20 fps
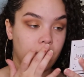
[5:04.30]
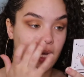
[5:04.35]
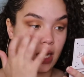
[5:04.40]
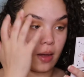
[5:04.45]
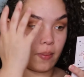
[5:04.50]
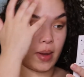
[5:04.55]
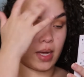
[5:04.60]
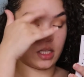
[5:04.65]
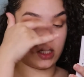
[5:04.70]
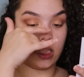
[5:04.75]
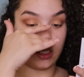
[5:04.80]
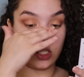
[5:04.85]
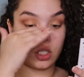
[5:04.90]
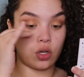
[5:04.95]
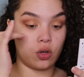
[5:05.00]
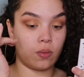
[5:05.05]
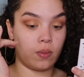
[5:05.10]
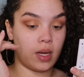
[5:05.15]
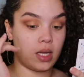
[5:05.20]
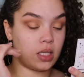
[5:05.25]
like in my
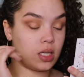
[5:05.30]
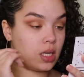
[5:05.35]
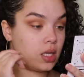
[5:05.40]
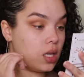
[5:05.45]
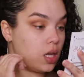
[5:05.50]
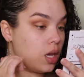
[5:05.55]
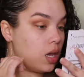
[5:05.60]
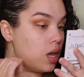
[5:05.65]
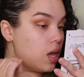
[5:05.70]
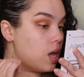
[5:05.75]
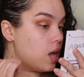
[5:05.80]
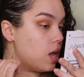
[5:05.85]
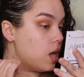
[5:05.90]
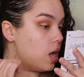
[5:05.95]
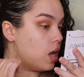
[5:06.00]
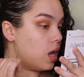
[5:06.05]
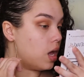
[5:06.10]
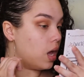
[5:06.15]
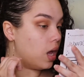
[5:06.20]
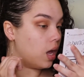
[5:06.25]
T-zone basically.
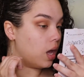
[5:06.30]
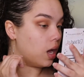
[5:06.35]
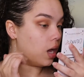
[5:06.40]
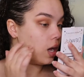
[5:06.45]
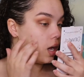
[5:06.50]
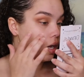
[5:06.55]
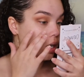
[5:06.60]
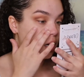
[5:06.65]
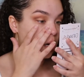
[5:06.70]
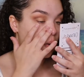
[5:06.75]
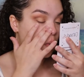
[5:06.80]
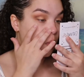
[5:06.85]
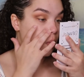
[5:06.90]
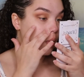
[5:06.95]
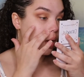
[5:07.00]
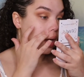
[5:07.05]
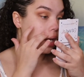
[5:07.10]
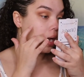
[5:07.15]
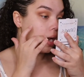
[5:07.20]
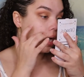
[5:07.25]
And
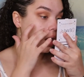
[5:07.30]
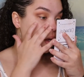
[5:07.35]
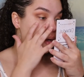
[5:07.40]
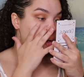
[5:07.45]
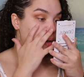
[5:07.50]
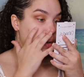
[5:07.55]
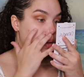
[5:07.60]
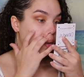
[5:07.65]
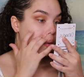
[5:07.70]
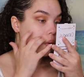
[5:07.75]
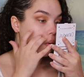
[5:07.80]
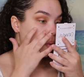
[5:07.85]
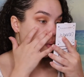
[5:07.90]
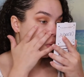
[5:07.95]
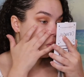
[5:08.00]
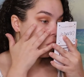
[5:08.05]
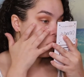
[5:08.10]
wow,